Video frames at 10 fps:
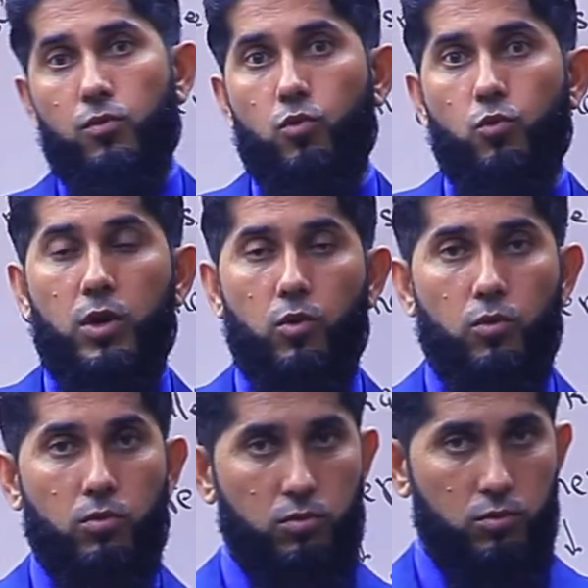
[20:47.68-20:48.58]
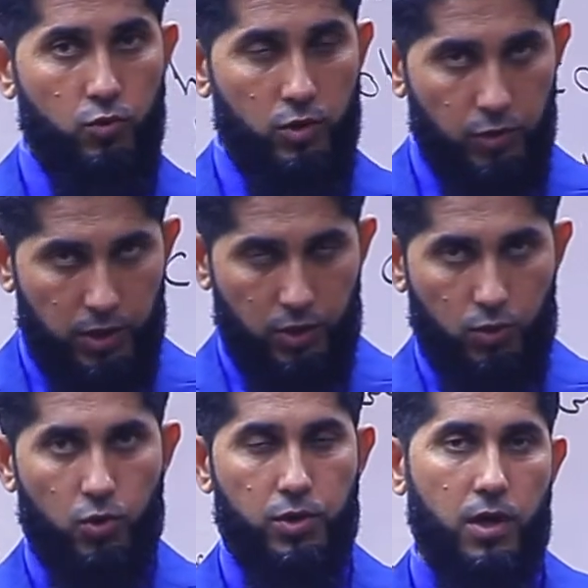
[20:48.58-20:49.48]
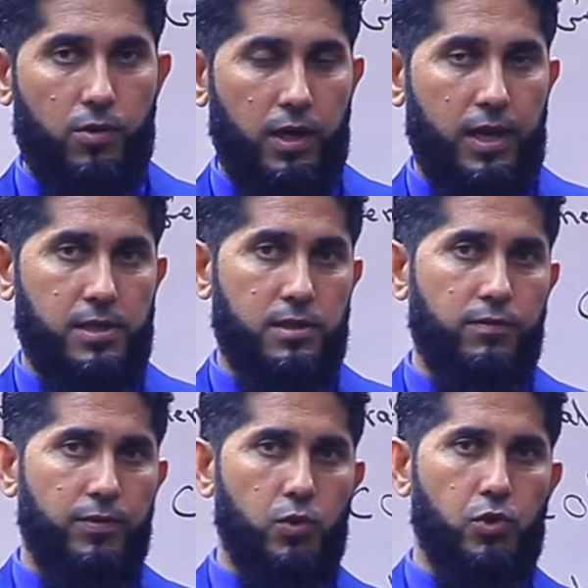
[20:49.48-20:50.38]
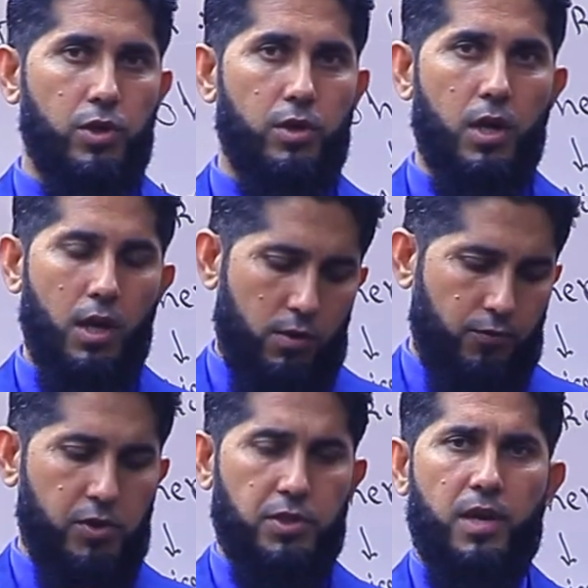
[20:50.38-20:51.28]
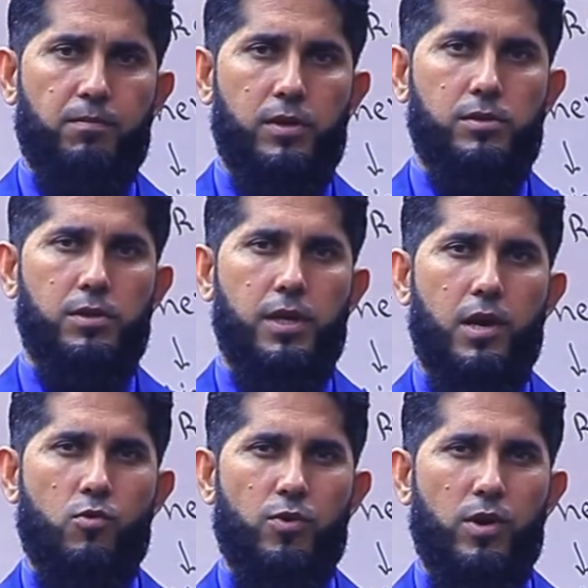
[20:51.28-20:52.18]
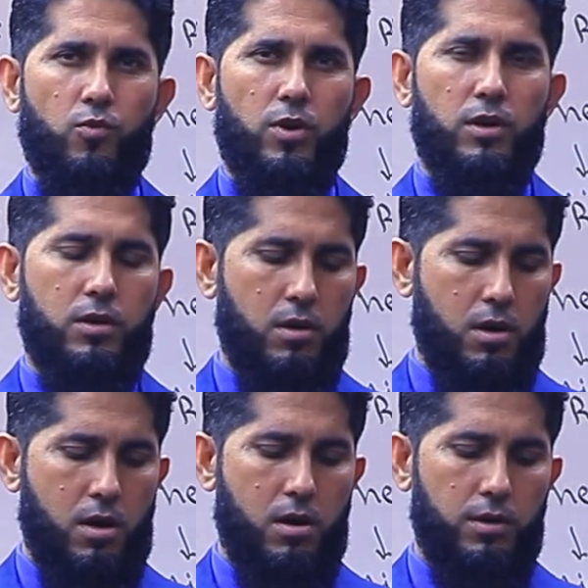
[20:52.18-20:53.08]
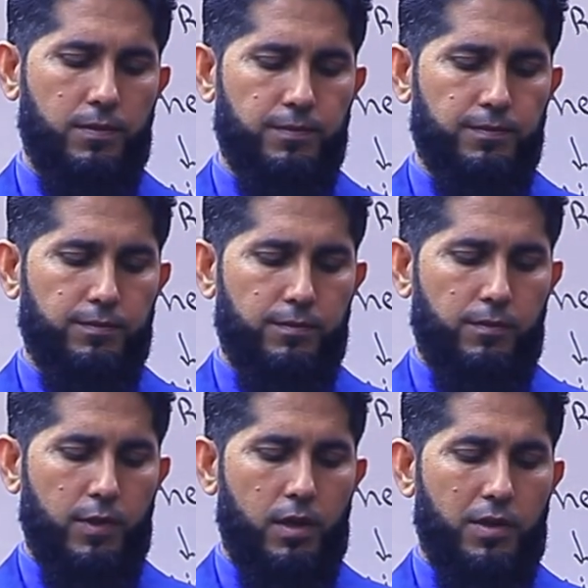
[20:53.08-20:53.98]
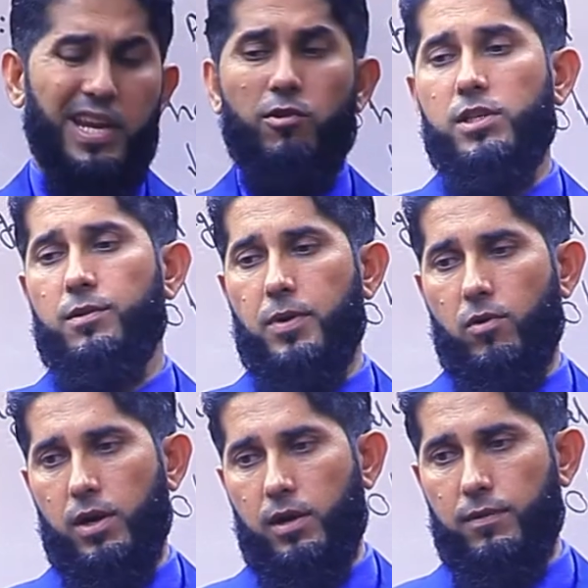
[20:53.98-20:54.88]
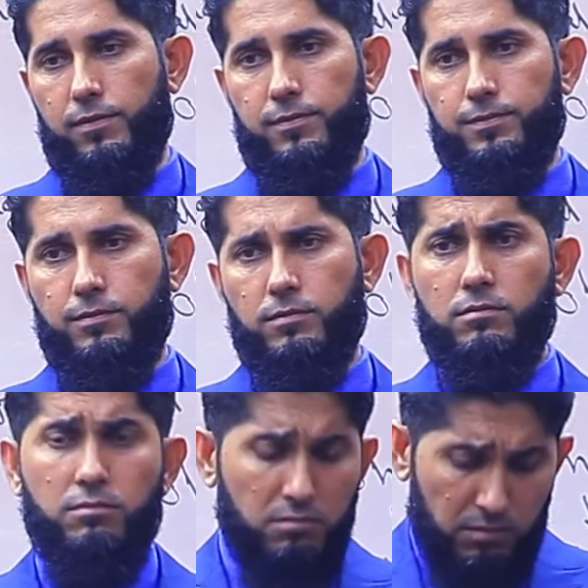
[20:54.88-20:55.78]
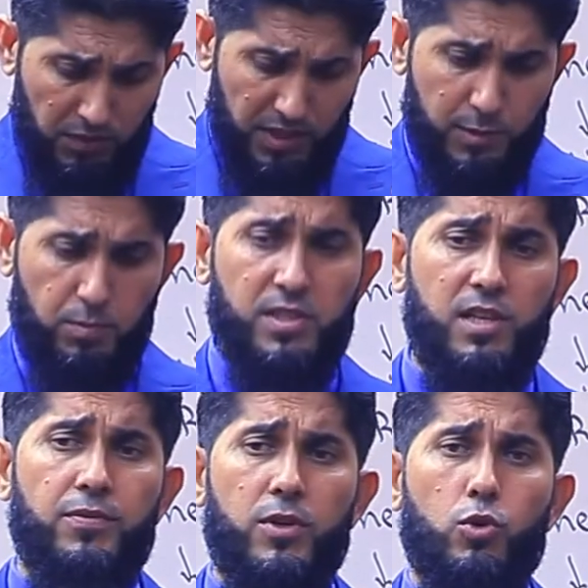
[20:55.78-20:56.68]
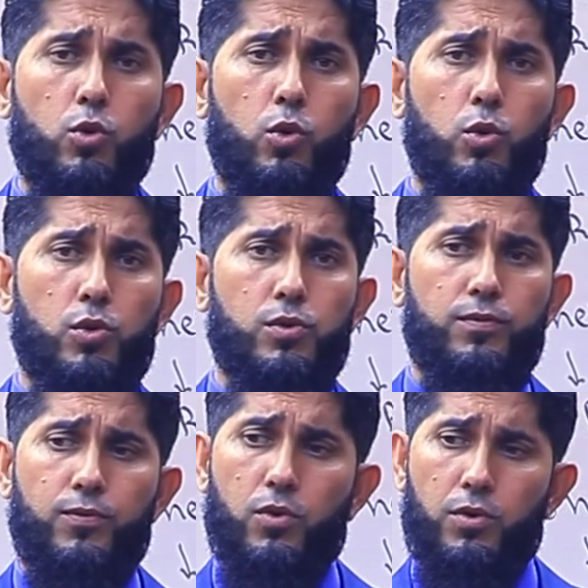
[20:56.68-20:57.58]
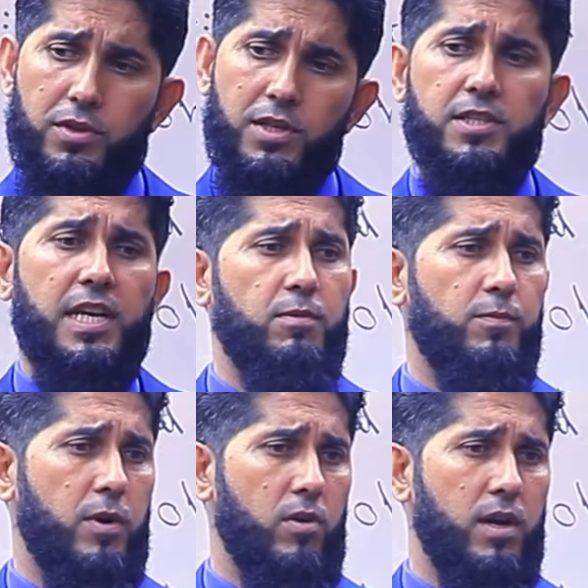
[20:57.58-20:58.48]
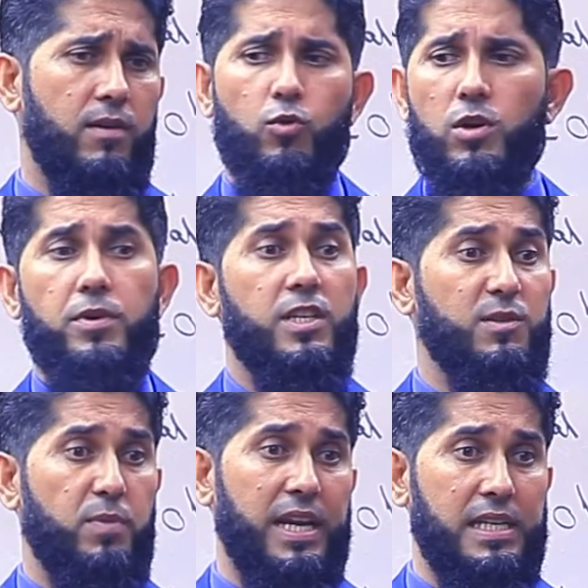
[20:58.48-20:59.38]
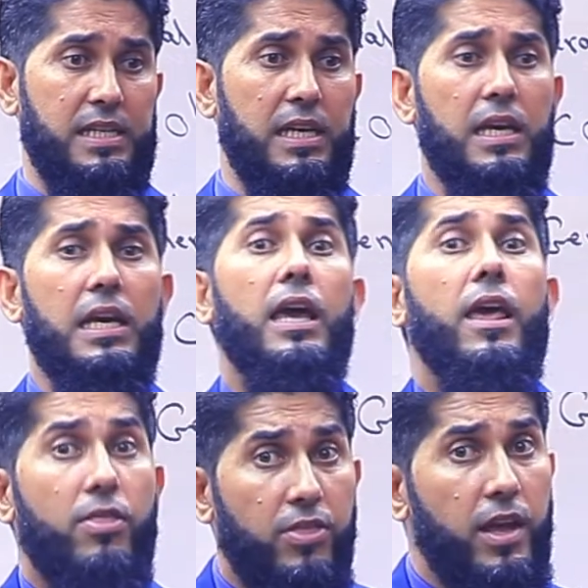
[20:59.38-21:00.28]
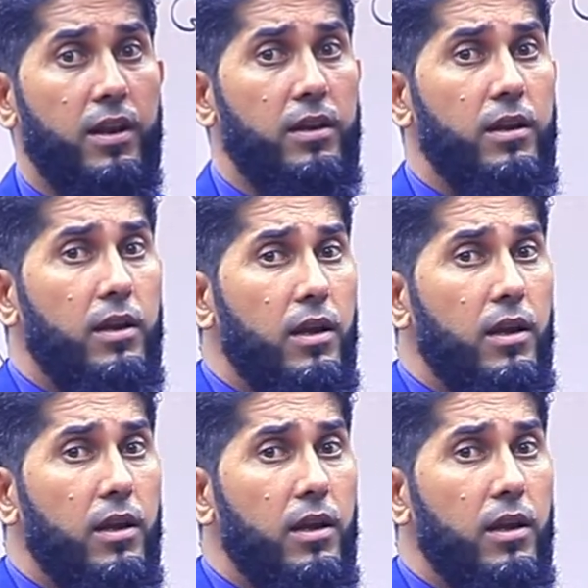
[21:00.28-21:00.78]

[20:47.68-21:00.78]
when we record our class in the future, for example, today we work on narrative paragraph. The specific rules for this type of paragraph will be explained. And then,